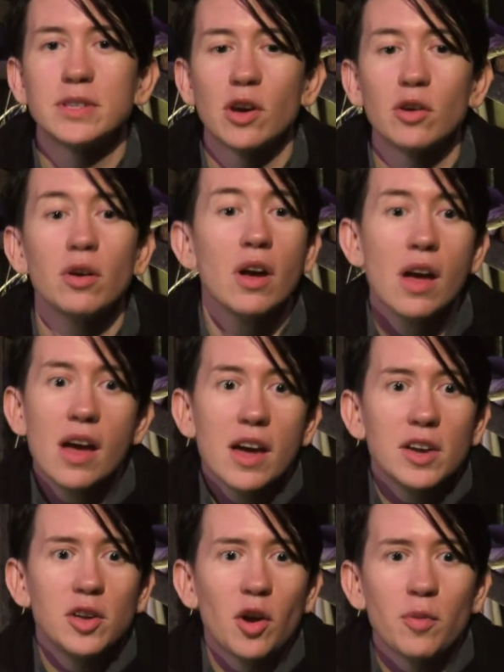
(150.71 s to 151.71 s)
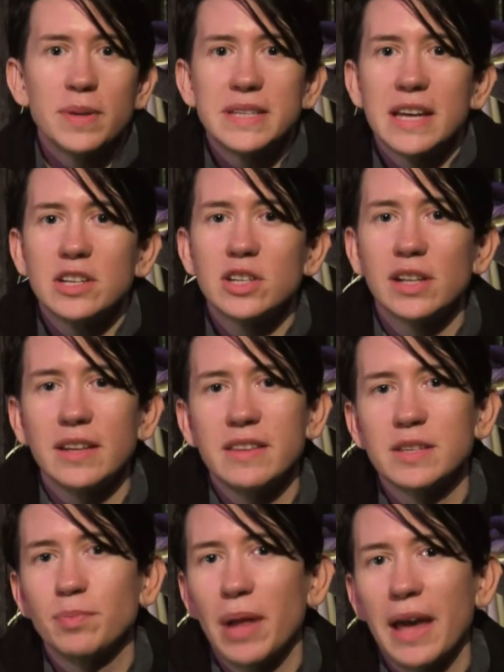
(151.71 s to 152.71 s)
So, you know, potentially
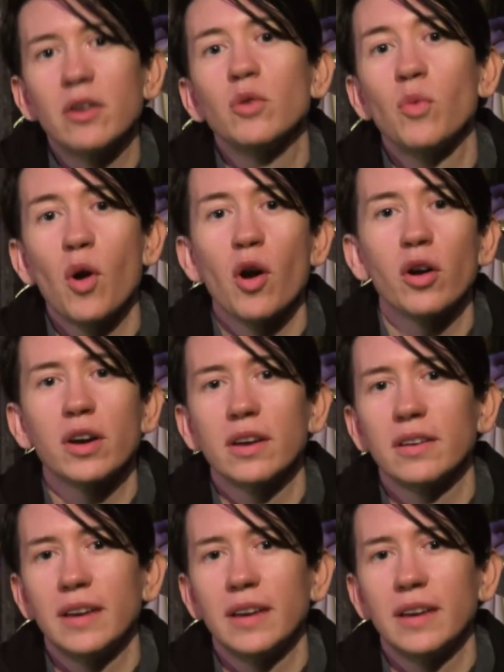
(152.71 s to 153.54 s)
this play could work